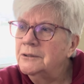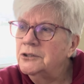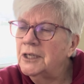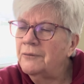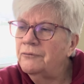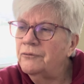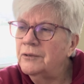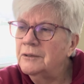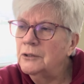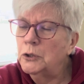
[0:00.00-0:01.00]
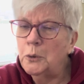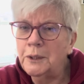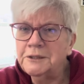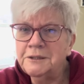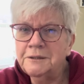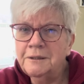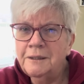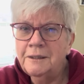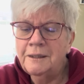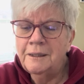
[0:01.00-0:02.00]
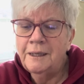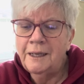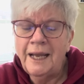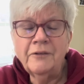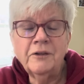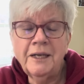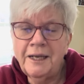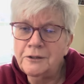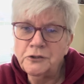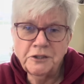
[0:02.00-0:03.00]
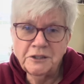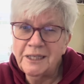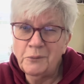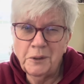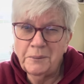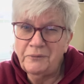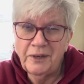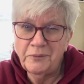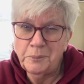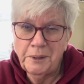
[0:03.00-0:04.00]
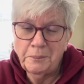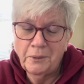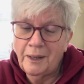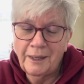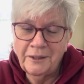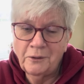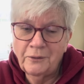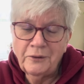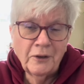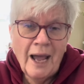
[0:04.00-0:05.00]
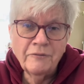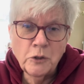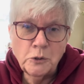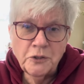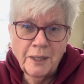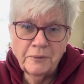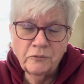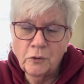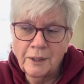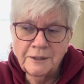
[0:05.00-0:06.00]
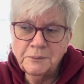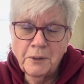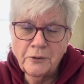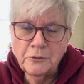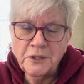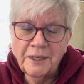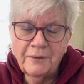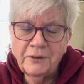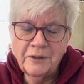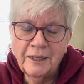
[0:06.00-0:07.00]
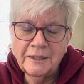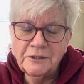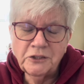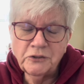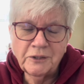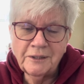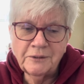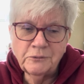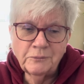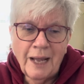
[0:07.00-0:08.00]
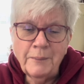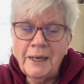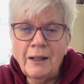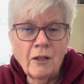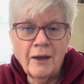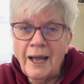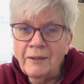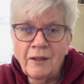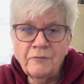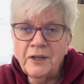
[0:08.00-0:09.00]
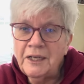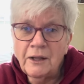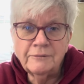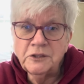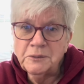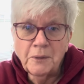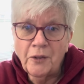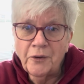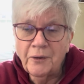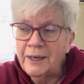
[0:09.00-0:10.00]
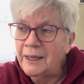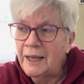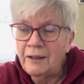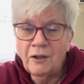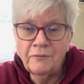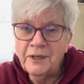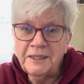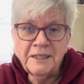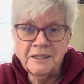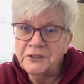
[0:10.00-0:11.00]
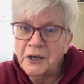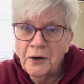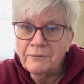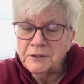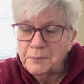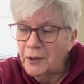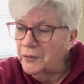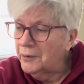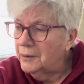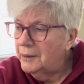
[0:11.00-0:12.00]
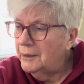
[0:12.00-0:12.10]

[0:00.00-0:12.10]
Jeff Lewis. Anthony Anderson is not one of my favorite people. Uh, you know, I've told you that before. His mother is on everything. And just, it, I mean, I love, I love that he loves his mother, and I, I love that he takes care of his mother.